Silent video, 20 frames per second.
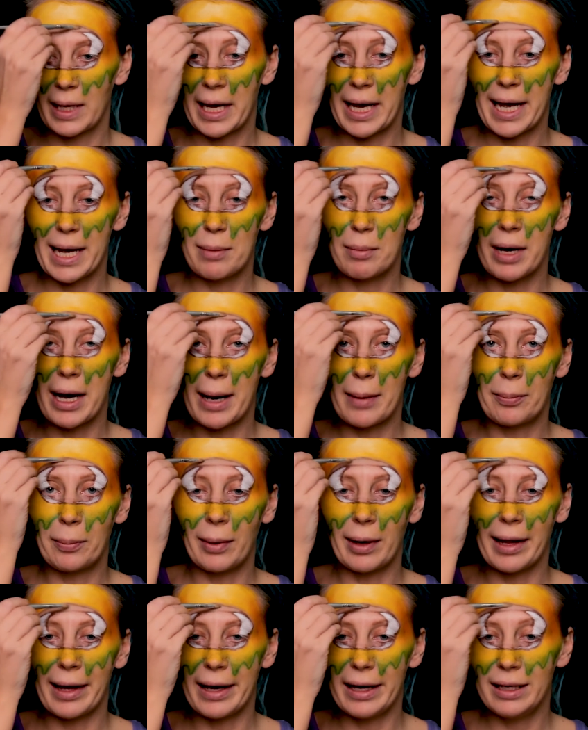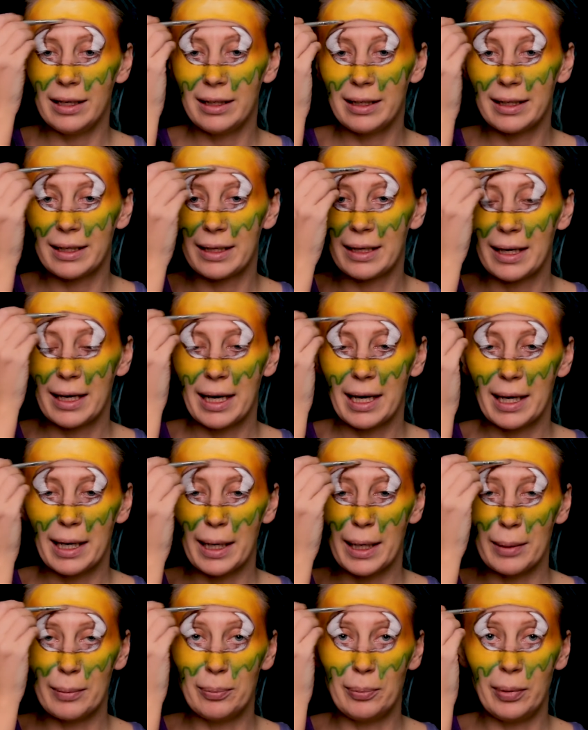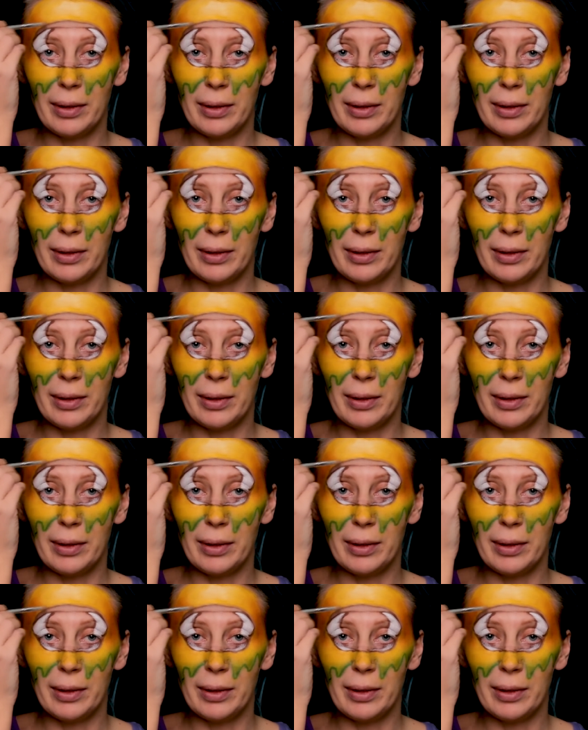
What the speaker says: I am applying a